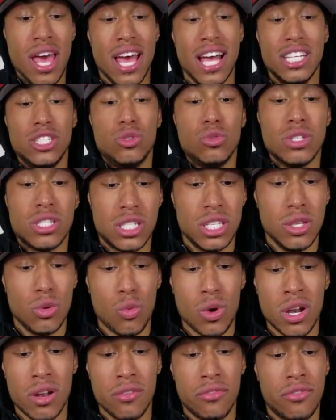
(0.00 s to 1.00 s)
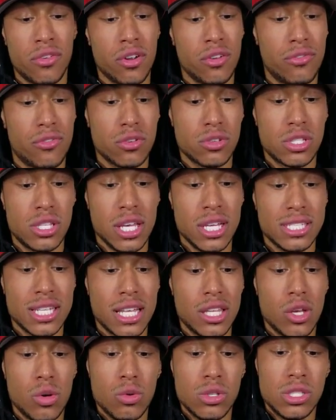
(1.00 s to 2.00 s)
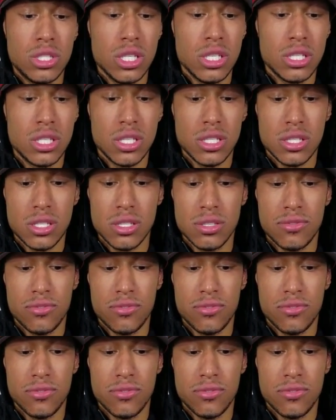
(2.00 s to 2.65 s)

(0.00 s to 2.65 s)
As you can see, one of the very first things I noticed is this